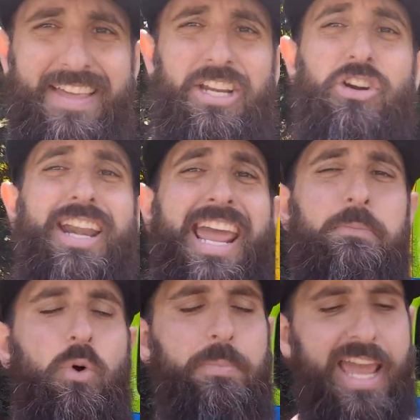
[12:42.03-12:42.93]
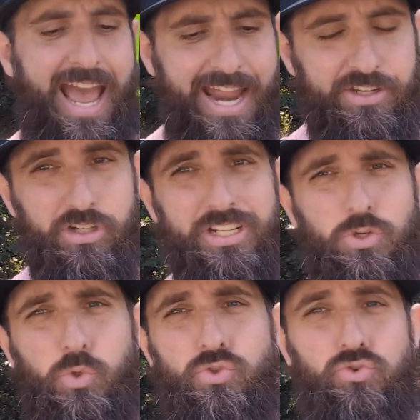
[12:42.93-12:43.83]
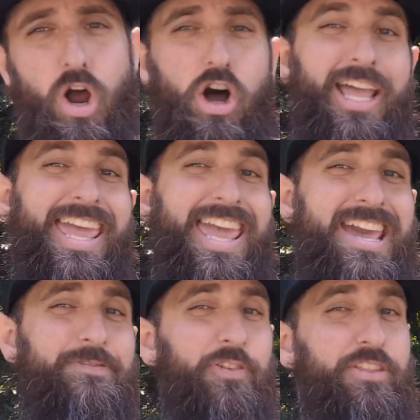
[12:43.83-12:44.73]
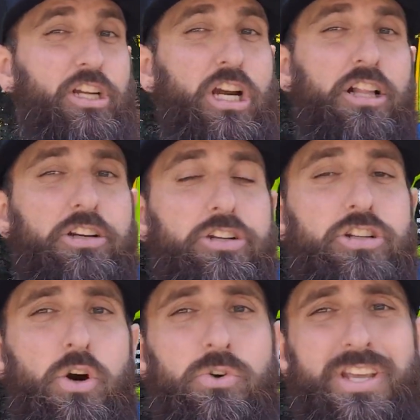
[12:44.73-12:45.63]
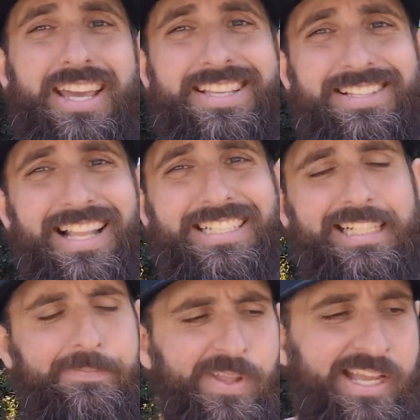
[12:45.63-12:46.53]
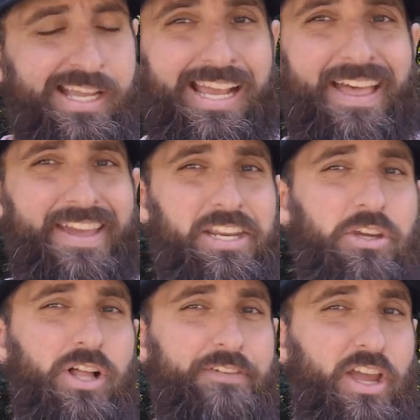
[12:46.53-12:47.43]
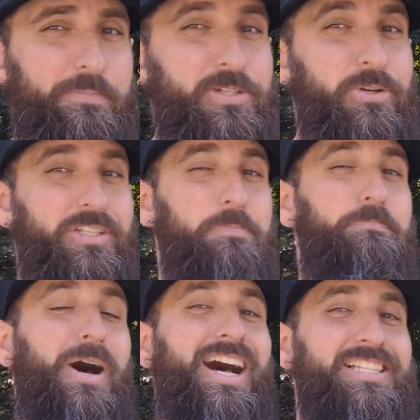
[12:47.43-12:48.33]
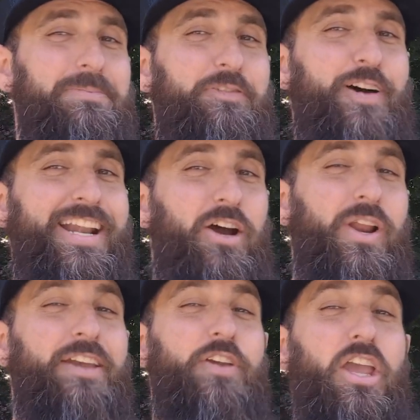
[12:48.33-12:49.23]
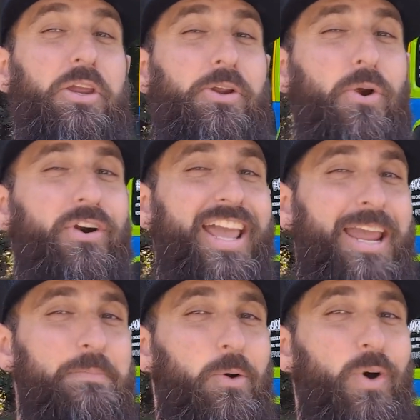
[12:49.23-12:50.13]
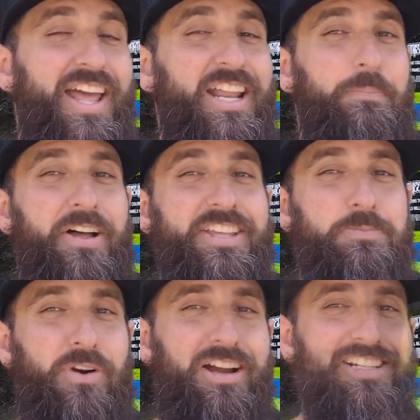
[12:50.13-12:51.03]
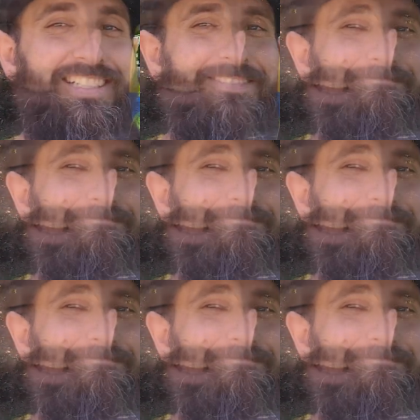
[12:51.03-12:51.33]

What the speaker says: then your name will be entered into a draw if the color you chose is selected. And then you'll have the opportunity to possibly find out if your name will end up on this project.